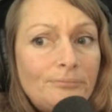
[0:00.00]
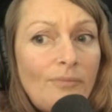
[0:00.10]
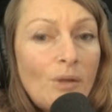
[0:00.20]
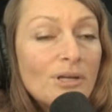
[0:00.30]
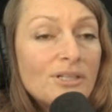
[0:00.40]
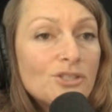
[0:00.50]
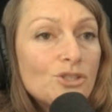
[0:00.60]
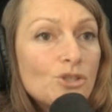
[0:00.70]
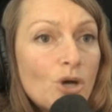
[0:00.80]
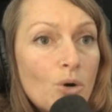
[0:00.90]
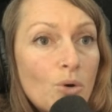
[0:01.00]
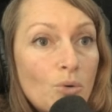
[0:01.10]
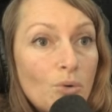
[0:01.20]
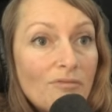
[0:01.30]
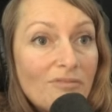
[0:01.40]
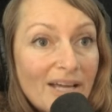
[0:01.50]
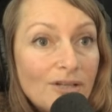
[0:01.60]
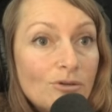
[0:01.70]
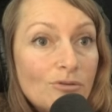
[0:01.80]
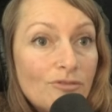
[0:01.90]
but it's so
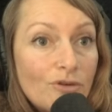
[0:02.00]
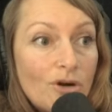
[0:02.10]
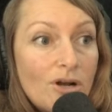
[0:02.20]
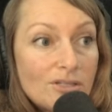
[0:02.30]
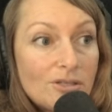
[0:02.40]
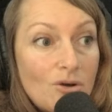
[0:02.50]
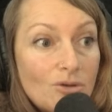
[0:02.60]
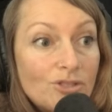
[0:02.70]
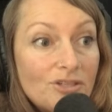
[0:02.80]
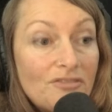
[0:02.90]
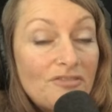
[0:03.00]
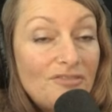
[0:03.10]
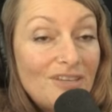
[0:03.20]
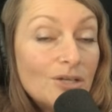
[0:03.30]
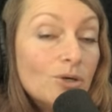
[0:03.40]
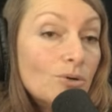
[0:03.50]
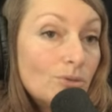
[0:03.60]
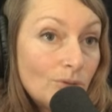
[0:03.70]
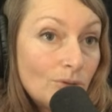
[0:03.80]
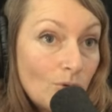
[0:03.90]
vital for us all to feel
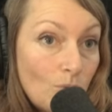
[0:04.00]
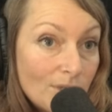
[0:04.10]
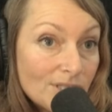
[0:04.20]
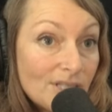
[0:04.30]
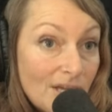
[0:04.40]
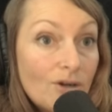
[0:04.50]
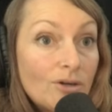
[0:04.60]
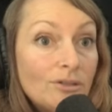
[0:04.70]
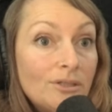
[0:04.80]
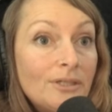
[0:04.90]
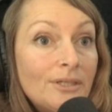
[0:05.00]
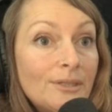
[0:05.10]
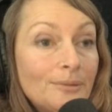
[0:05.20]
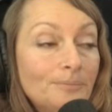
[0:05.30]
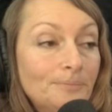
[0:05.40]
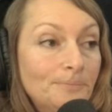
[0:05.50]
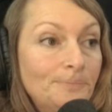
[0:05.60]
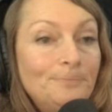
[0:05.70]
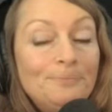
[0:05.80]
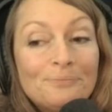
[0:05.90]
what's there.
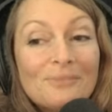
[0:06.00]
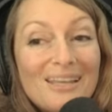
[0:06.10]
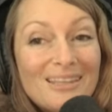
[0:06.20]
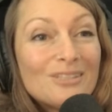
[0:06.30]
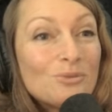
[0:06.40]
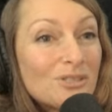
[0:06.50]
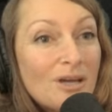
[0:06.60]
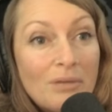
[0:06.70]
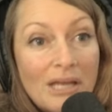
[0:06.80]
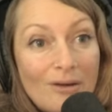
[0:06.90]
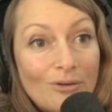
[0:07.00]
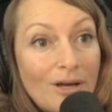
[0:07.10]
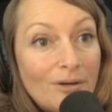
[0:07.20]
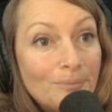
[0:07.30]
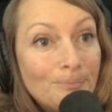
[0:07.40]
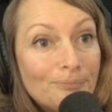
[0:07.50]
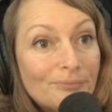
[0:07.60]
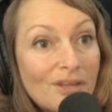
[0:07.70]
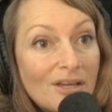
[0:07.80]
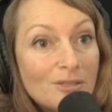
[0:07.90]
Mm-hmm. and that's what's coming out now
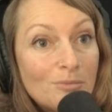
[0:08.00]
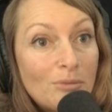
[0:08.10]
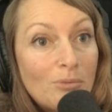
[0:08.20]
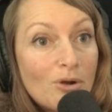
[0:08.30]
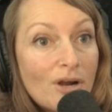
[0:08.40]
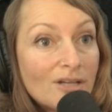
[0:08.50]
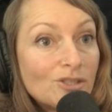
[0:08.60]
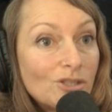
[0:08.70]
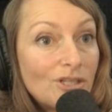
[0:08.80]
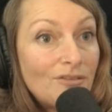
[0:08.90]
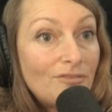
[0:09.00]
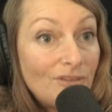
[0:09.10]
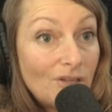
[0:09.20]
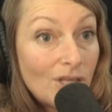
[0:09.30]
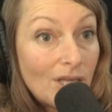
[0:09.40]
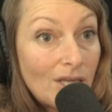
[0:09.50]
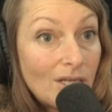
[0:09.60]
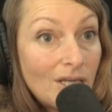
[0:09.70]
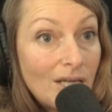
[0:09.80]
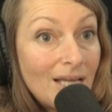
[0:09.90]
mm-hmm. is people are actually feeling it.
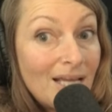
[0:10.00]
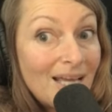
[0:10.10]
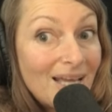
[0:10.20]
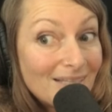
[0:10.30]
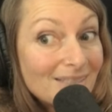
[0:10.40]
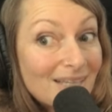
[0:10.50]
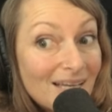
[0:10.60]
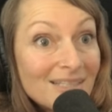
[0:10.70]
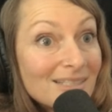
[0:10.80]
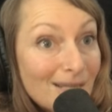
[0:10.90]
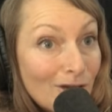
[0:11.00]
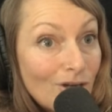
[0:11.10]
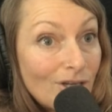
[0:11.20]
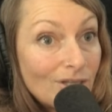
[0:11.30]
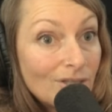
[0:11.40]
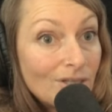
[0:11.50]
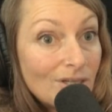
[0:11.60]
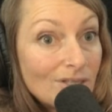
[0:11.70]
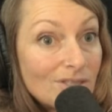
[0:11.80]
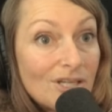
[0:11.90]
And it's kind of scary.
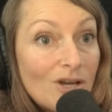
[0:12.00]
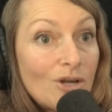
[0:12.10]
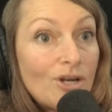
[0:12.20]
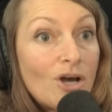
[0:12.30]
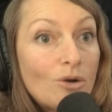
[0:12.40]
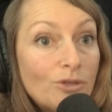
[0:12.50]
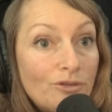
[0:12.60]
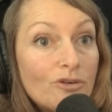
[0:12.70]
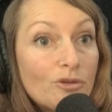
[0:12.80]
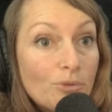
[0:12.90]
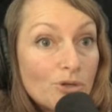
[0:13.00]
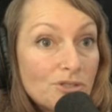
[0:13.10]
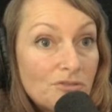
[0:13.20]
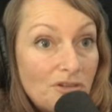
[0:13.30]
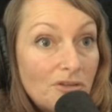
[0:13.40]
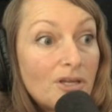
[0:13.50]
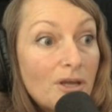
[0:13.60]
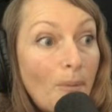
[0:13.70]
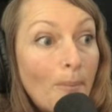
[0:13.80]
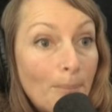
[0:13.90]
It's scary not only for the person feeling
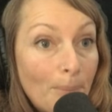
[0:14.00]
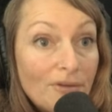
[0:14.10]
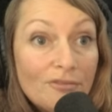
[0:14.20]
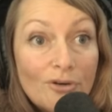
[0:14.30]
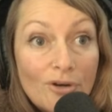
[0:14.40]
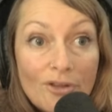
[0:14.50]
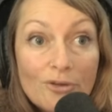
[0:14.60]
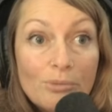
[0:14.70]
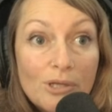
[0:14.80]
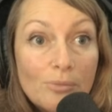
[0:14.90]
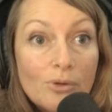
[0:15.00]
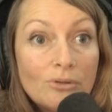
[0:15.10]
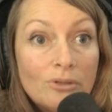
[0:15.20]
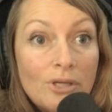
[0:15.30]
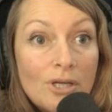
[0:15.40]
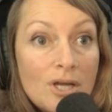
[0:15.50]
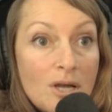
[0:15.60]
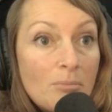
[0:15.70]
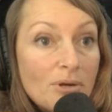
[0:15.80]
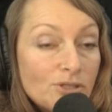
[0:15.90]
it, but for other people.
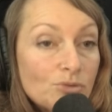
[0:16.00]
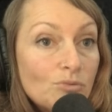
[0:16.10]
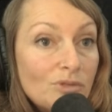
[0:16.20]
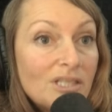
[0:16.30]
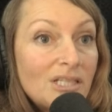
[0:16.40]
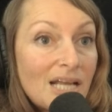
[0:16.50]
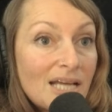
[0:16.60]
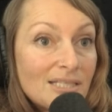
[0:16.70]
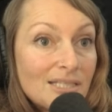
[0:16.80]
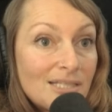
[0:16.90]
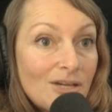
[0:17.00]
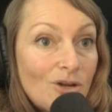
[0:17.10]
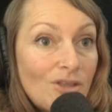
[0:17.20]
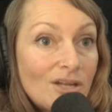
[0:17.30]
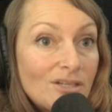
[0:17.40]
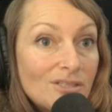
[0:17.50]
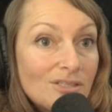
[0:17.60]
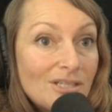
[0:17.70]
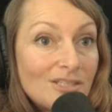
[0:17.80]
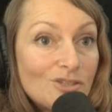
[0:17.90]
But it's really necessary that it's
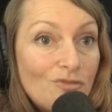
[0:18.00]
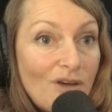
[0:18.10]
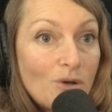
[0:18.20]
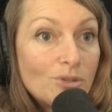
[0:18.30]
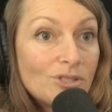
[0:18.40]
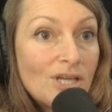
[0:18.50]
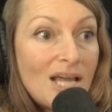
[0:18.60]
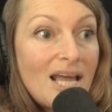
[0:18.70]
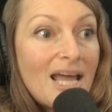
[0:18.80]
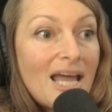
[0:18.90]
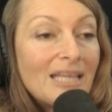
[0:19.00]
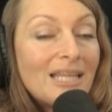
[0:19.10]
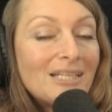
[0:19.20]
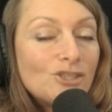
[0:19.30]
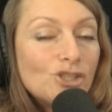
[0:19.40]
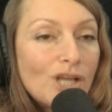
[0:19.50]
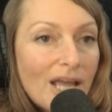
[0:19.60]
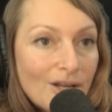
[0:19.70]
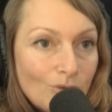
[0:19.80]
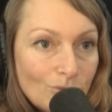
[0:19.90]
it's felt and then
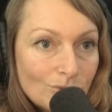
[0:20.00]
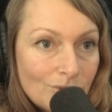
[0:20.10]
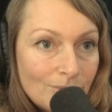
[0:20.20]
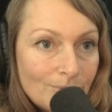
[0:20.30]
channeled.